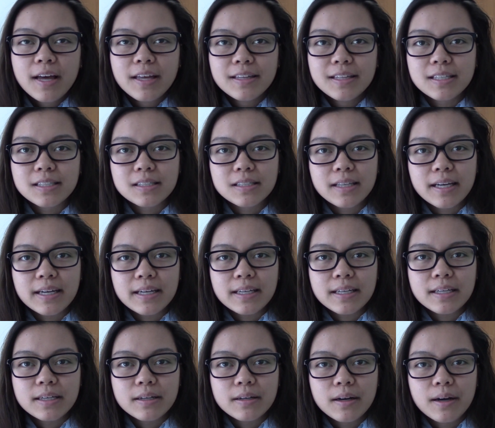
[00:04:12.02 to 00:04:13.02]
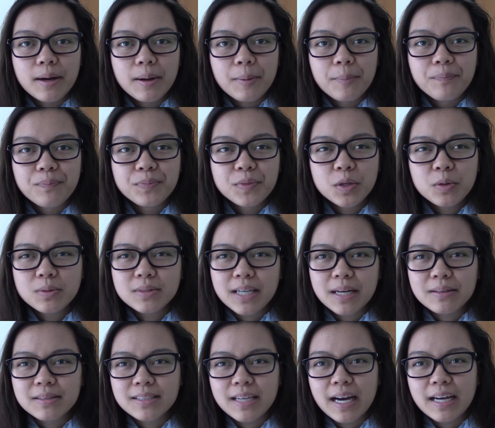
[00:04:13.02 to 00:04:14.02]
this lady who was
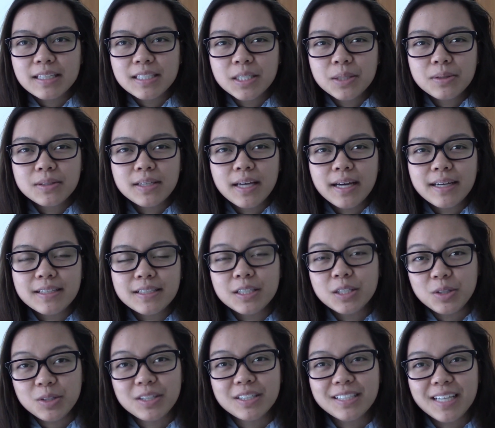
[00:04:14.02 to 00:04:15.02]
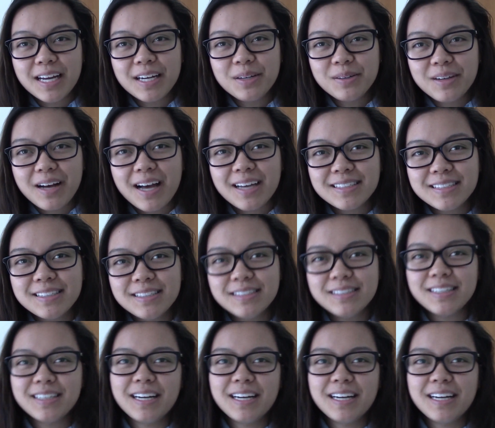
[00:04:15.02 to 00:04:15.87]
outside, she was like, did you just get new glasses?